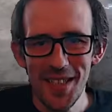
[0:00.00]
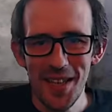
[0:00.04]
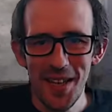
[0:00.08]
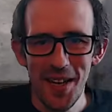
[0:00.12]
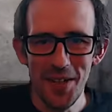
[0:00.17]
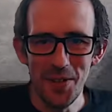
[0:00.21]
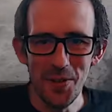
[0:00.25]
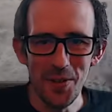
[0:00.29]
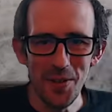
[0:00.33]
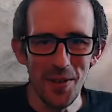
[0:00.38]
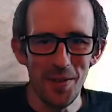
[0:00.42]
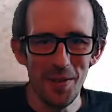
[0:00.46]
I
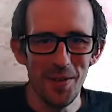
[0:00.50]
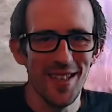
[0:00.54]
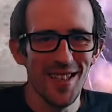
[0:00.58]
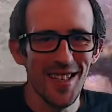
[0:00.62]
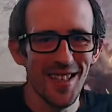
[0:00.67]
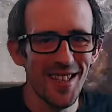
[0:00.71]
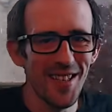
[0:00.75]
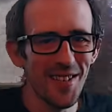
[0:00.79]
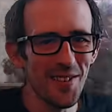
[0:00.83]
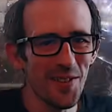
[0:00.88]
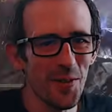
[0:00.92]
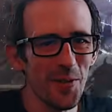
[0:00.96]
thought
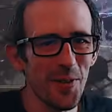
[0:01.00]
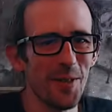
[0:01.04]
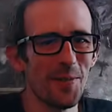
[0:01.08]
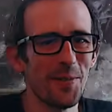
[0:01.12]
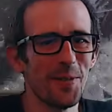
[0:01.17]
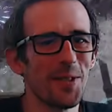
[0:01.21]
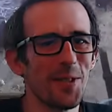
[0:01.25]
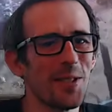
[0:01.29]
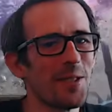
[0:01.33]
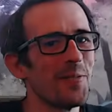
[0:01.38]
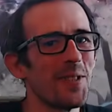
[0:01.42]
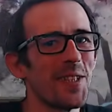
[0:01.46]
that
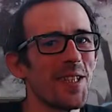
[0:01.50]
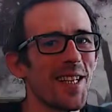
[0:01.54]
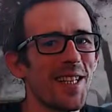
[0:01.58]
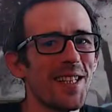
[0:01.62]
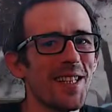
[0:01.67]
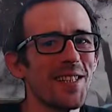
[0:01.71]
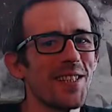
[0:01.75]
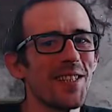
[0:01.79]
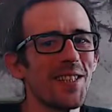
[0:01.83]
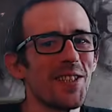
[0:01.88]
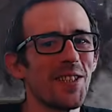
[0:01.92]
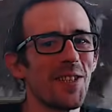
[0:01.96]
was going to be the
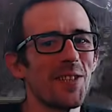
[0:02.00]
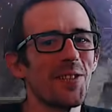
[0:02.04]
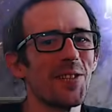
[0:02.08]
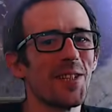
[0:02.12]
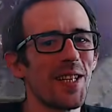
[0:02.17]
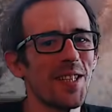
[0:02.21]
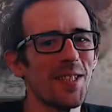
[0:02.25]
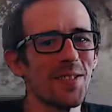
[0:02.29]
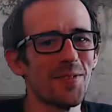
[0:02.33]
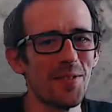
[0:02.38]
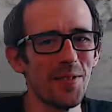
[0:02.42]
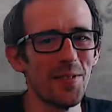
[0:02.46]
end of the
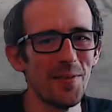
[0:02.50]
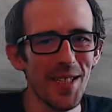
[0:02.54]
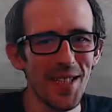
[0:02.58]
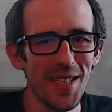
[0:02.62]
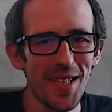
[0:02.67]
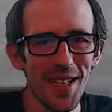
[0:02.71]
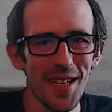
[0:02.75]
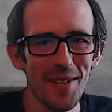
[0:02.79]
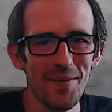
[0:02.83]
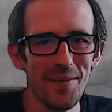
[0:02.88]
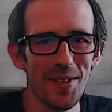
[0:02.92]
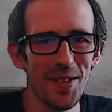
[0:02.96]
showcase for a minute
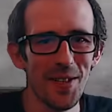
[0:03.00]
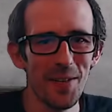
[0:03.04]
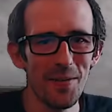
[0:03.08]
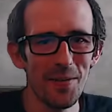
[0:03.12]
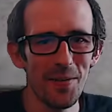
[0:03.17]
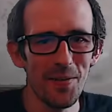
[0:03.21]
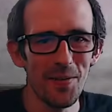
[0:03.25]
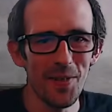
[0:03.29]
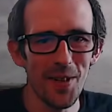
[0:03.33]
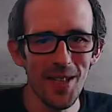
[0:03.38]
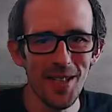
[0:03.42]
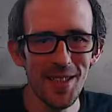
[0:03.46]
there, but no,
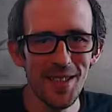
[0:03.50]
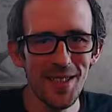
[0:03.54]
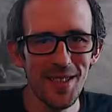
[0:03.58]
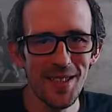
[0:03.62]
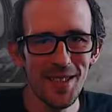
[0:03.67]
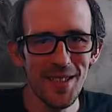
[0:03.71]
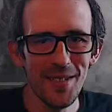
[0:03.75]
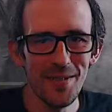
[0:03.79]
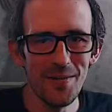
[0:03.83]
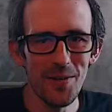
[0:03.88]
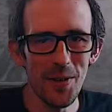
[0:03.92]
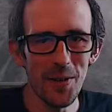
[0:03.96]
we're fine.
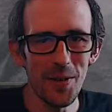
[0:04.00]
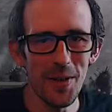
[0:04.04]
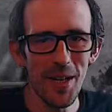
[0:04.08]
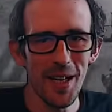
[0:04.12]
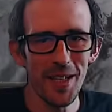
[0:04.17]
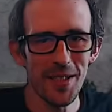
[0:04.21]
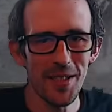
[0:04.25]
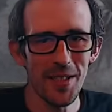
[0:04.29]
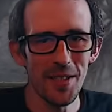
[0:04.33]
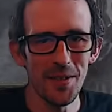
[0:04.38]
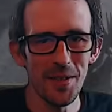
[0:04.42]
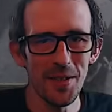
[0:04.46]
Rogue
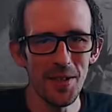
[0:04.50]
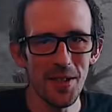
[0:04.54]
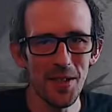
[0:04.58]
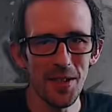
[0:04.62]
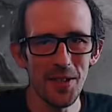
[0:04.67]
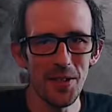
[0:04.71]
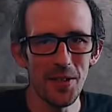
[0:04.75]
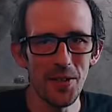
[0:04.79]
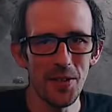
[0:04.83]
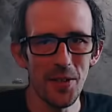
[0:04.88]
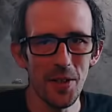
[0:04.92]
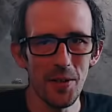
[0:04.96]
Exile
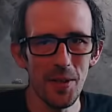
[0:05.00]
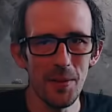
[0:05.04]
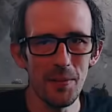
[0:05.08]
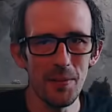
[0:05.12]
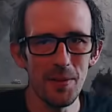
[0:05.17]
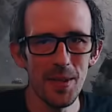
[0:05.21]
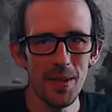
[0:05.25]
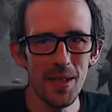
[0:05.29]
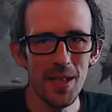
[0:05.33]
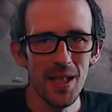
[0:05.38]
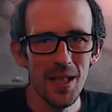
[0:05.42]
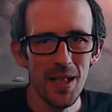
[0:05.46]
decides to show up,
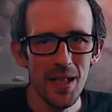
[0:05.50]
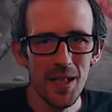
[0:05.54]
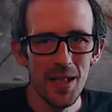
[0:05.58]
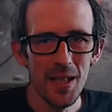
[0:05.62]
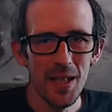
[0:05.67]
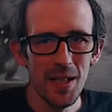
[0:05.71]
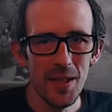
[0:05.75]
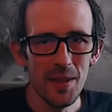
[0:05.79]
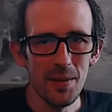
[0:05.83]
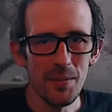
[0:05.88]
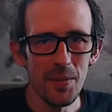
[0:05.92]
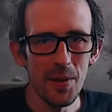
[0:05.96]

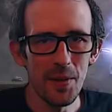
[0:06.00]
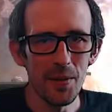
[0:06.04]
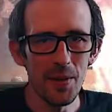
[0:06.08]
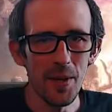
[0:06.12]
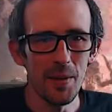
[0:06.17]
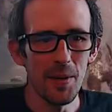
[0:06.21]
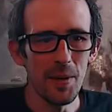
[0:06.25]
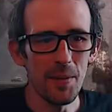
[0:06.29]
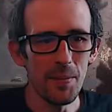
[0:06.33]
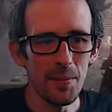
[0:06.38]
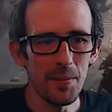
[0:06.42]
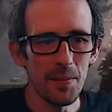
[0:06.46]
blow
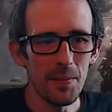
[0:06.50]
them up.